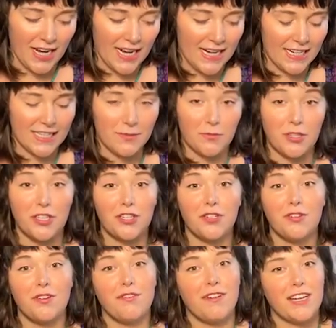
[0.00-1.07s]
it is
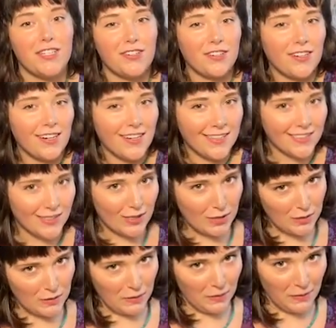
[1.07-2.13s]
Mercury retrograde in
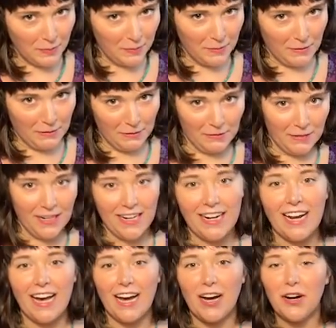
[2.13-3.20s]
Scorpio right
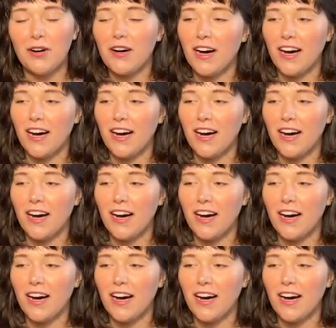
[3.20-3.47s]
now.